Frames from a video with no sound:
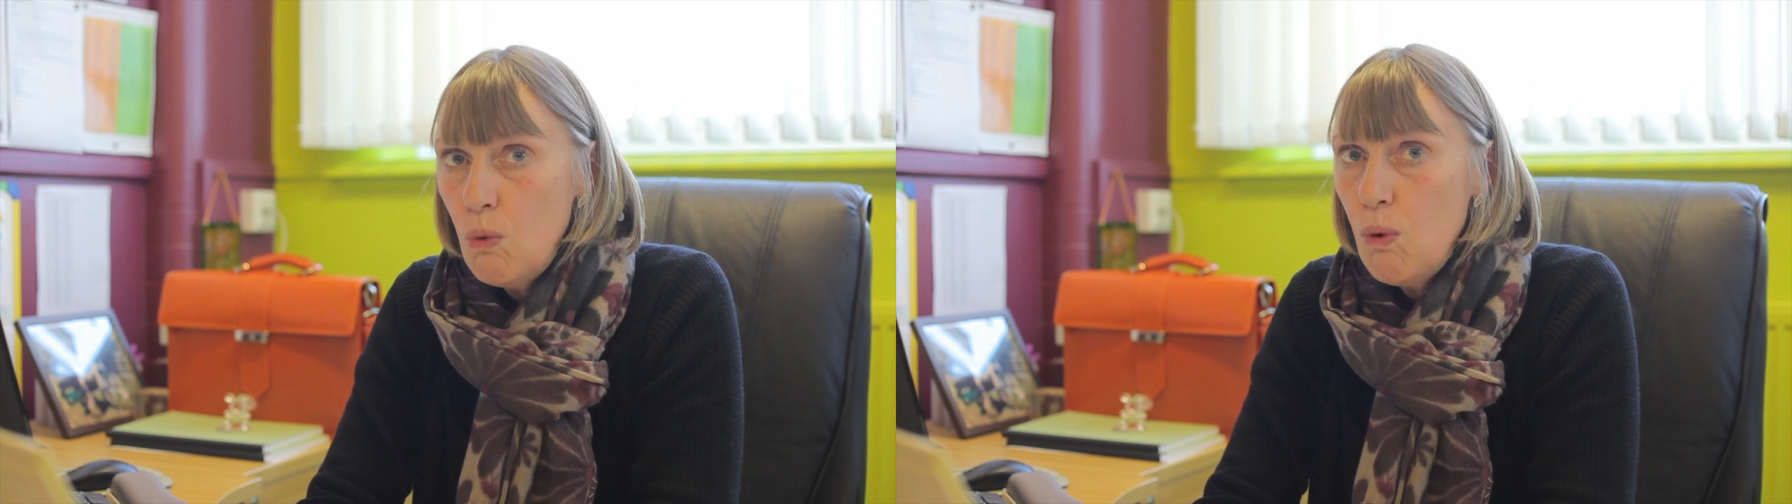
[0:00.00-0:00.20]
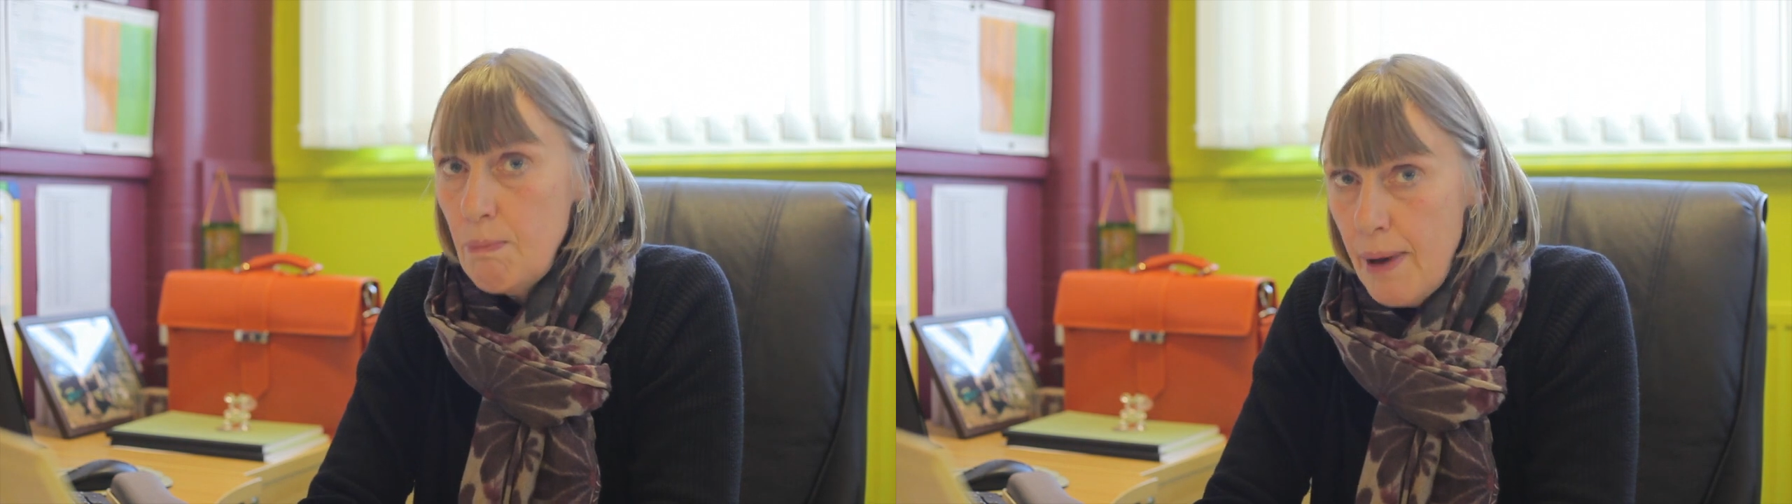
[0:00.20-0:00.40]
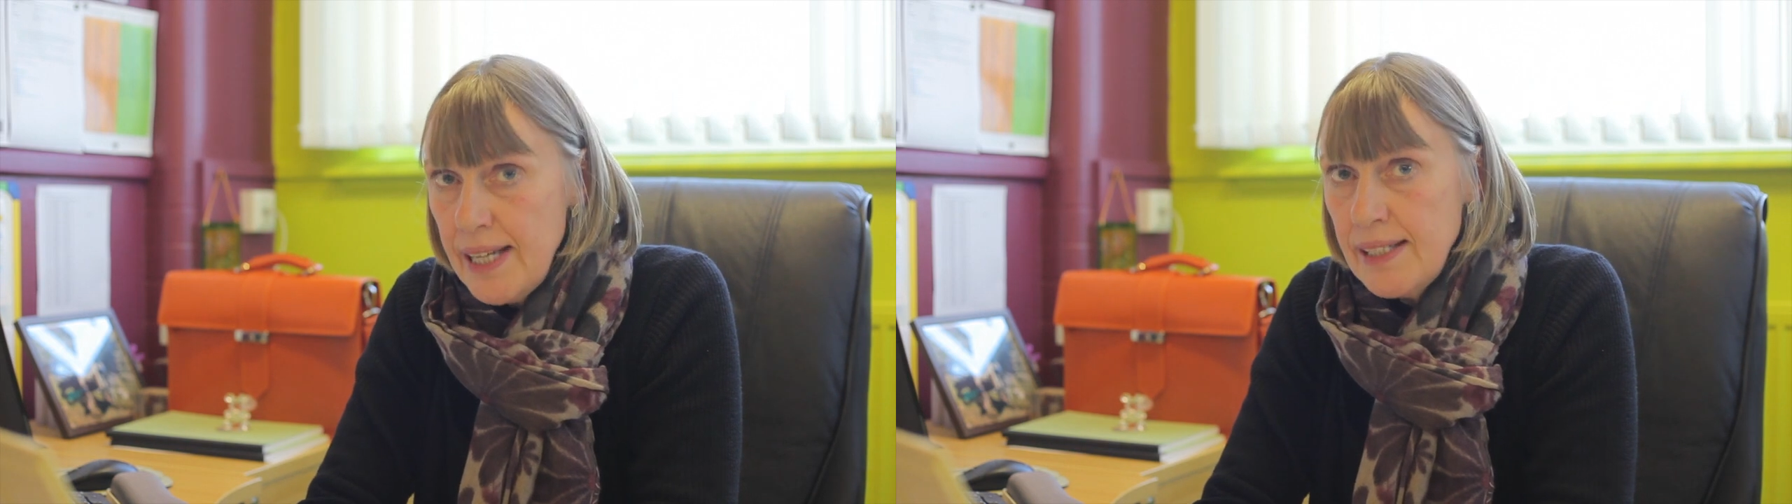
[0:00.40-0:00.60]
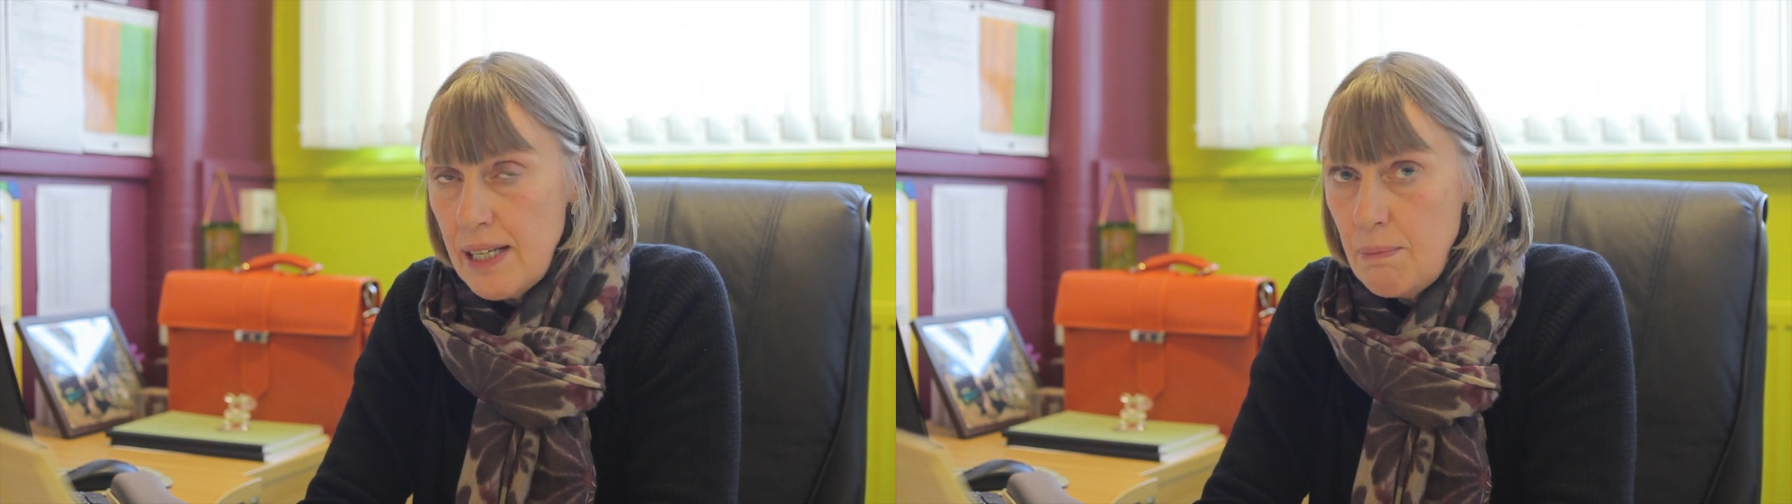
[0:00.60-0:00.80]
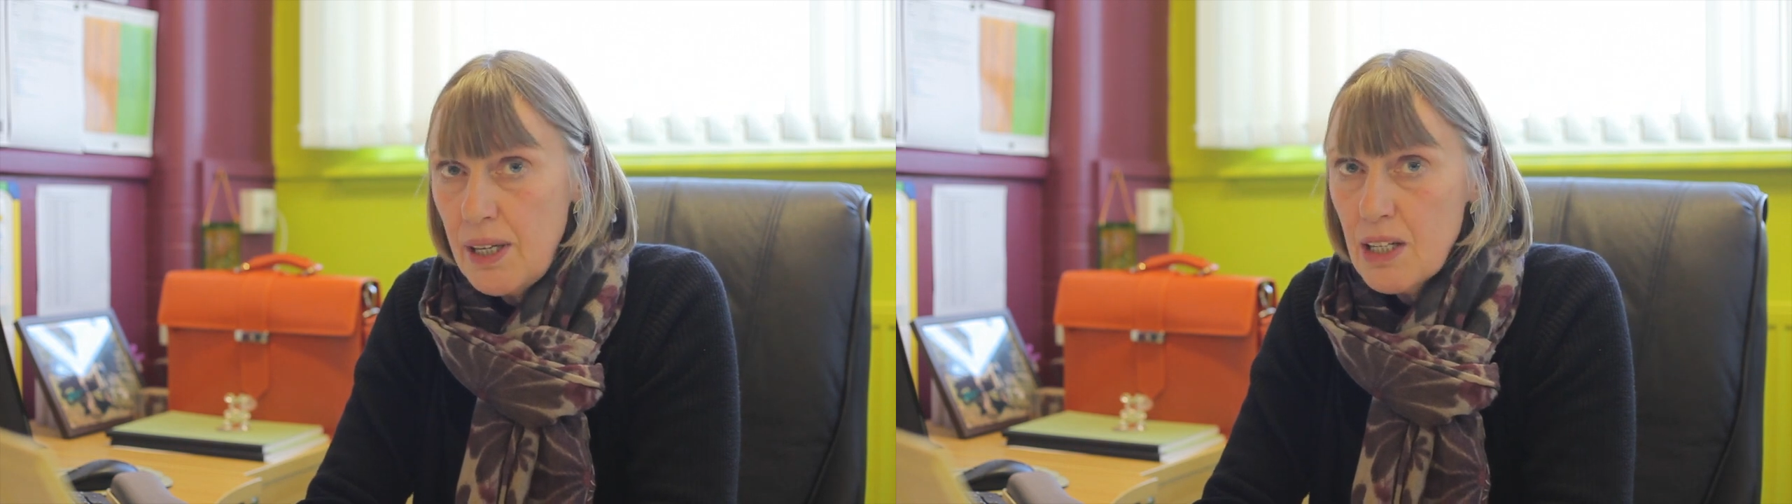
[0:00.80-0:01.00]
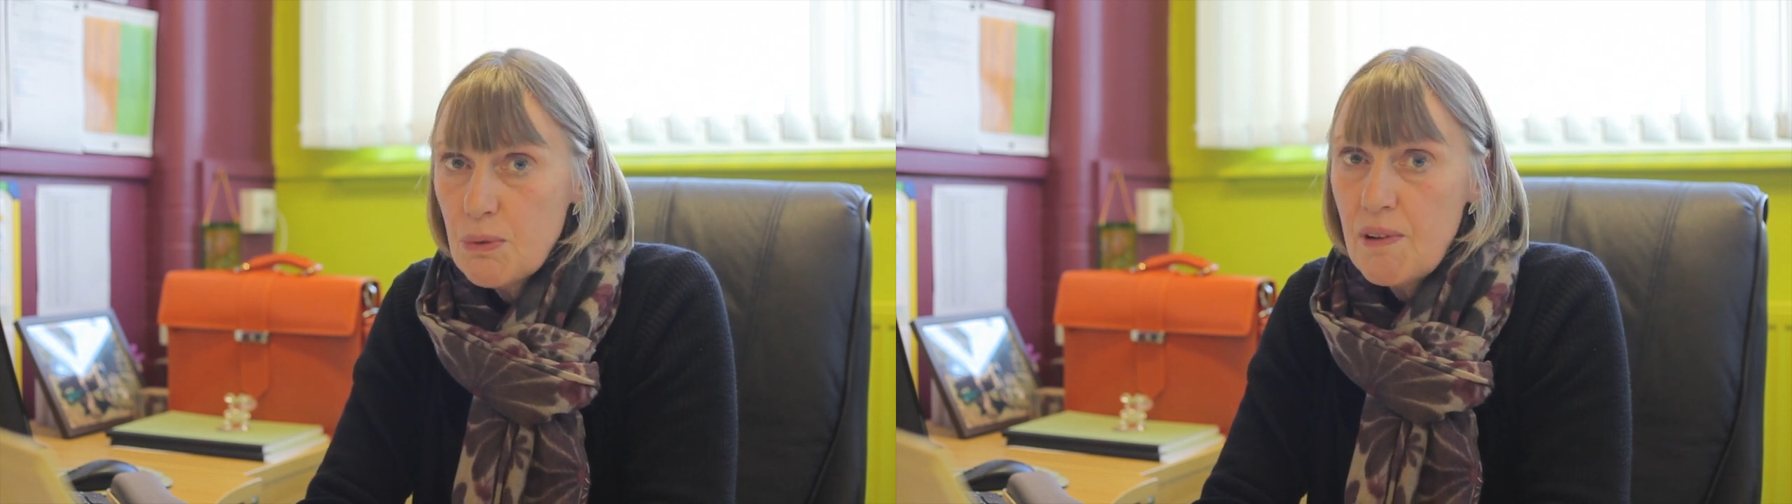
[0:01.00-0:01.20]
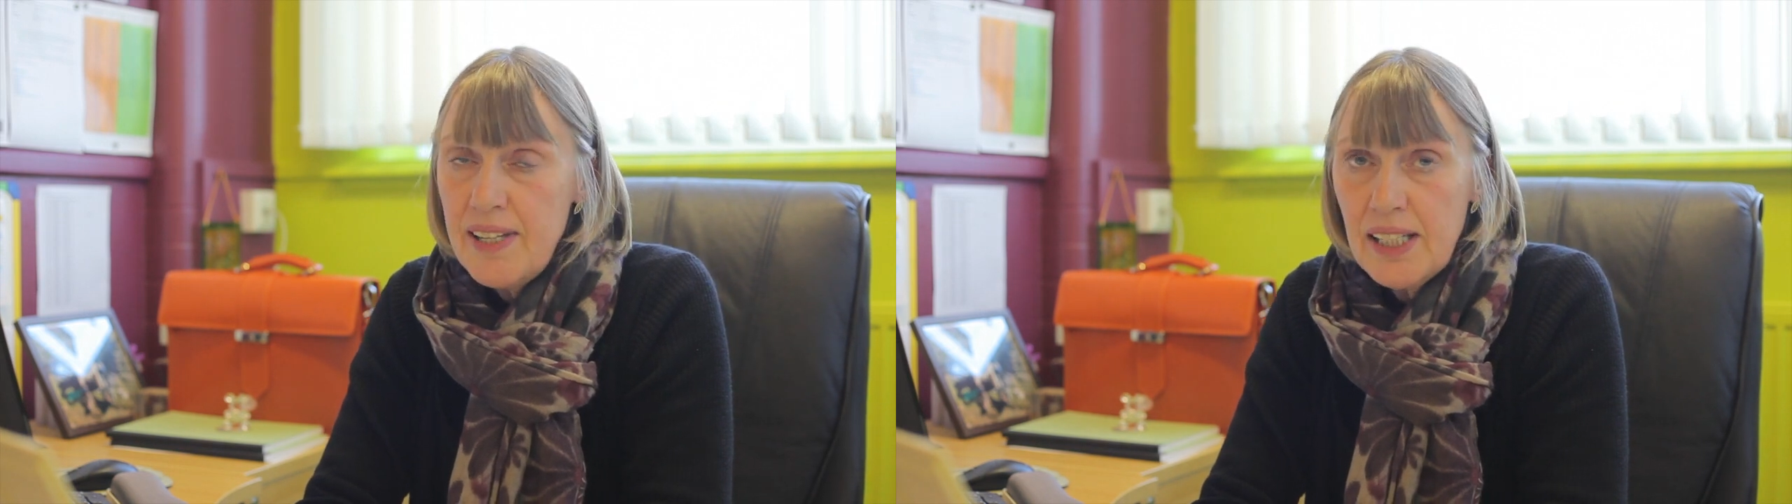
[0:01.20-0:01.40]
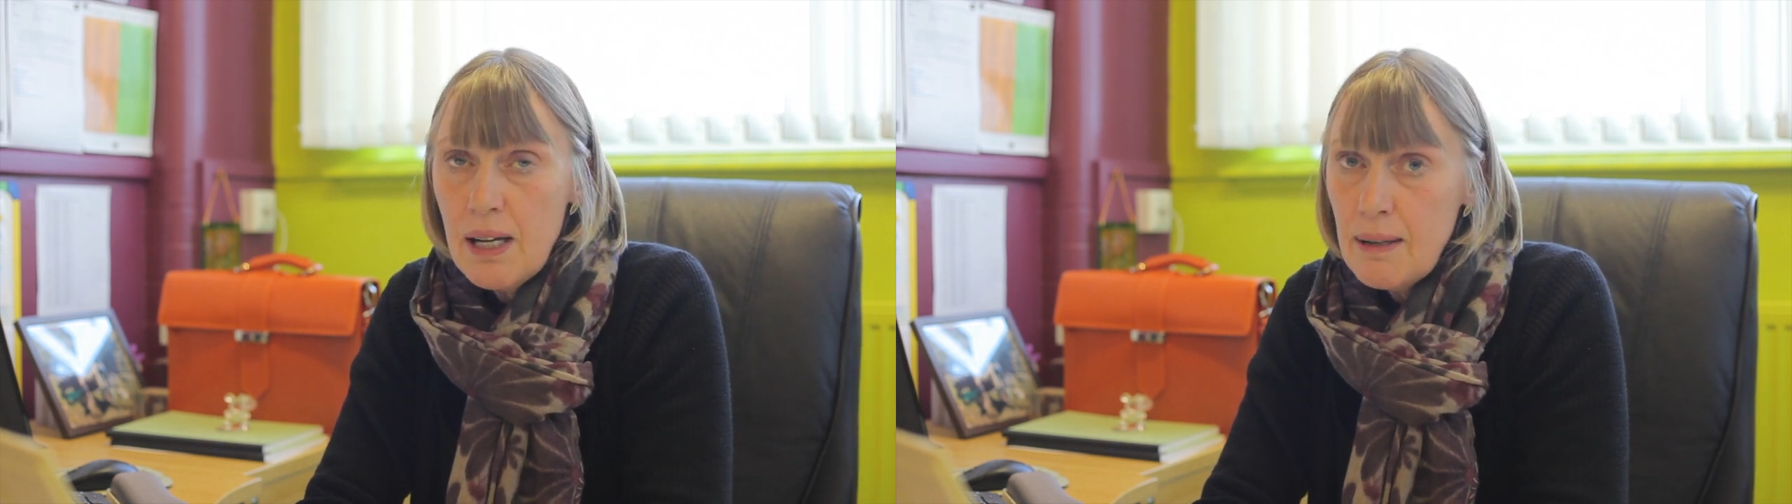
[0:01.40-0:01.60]
Well, mainly because we're
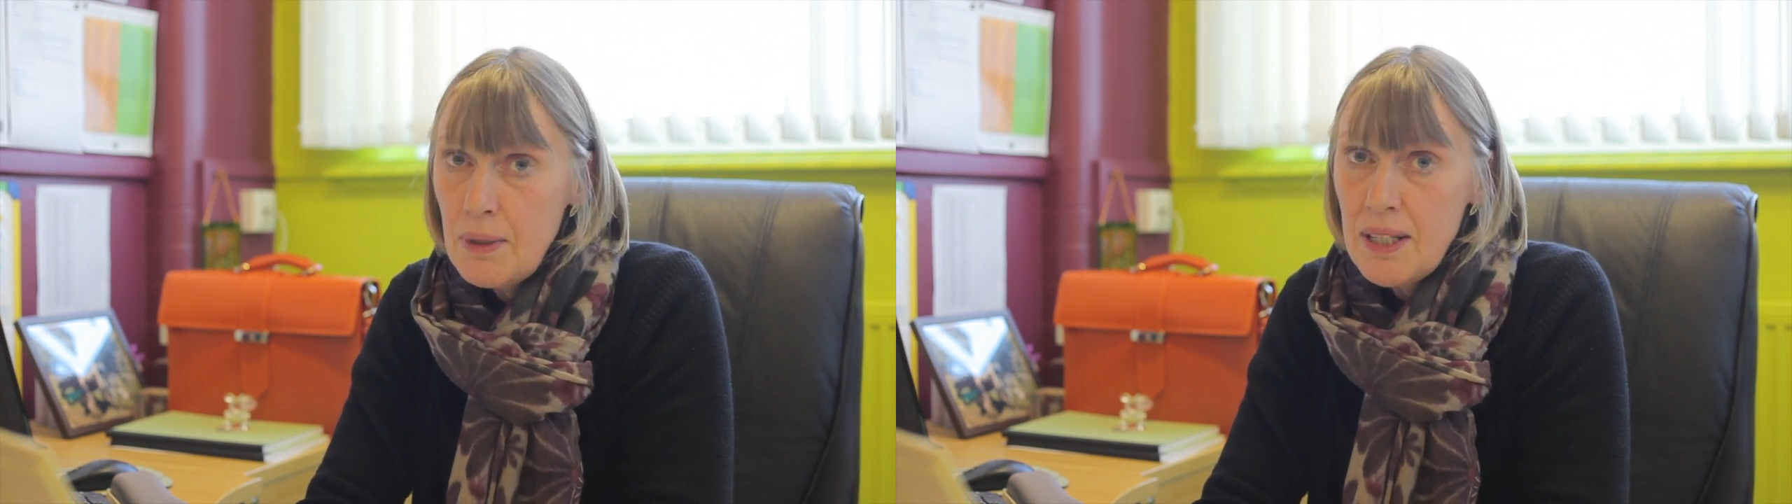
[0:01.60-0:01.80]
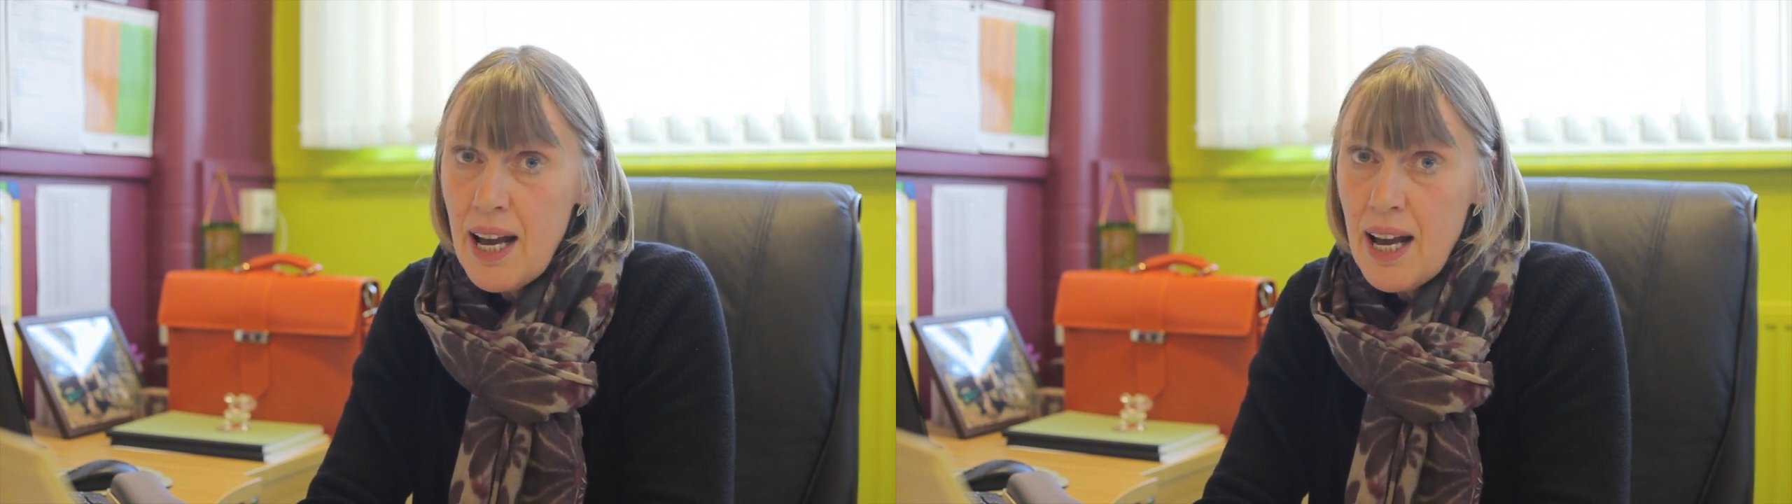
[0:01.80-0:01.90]
in a climate